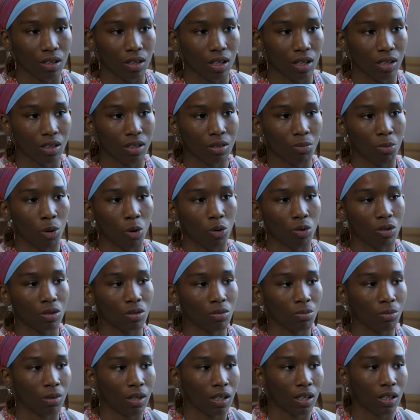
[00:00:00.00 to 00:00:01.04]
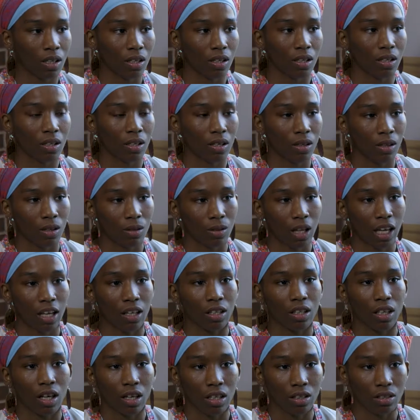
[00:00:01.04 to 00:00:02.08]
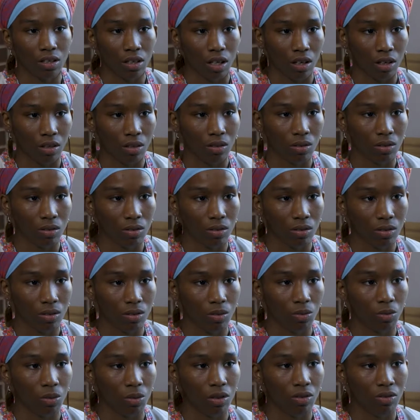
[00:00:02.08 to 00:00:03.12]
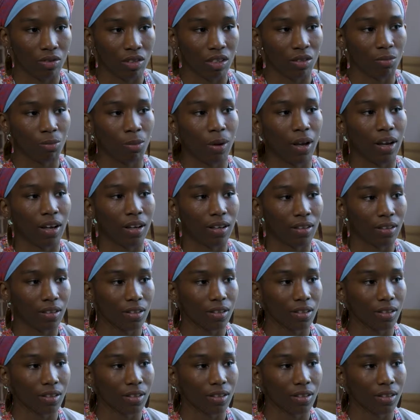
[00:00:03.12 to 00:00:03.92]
They spoke to me like a young adult with respect.